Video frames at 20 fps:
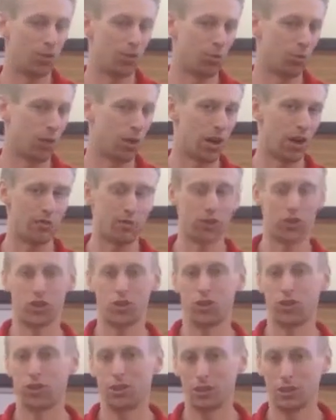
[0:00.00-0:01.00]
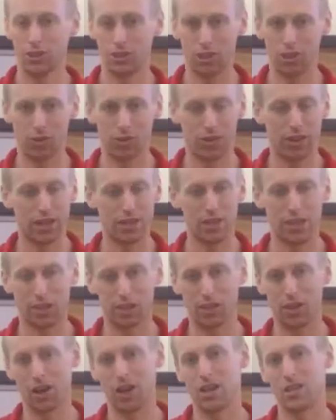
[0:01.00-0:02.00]
whatever, shirt, things
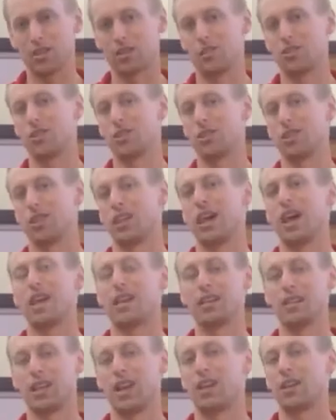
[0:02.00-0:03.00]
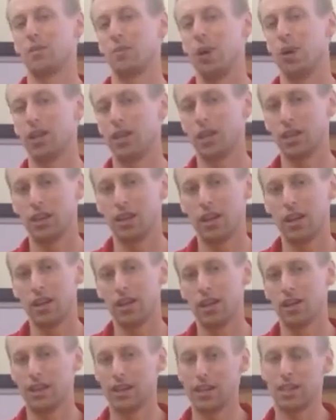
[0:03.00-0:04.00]
that cost just a lot of money.
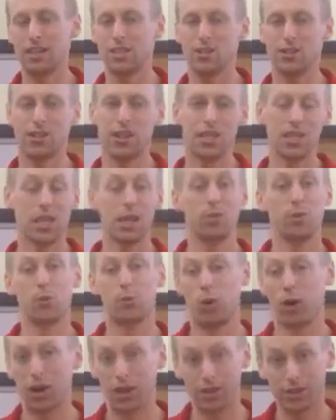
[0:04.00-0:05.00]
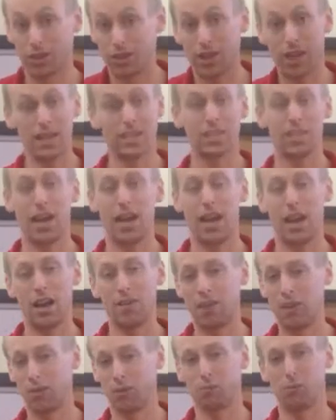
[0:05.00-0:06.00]
Again, these are things that we want. They're nice to
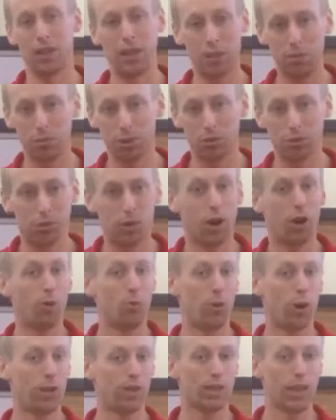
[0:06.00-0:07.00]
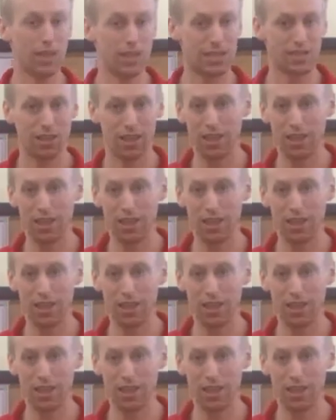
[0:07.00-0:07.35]
have. I don't blame you. We all want nice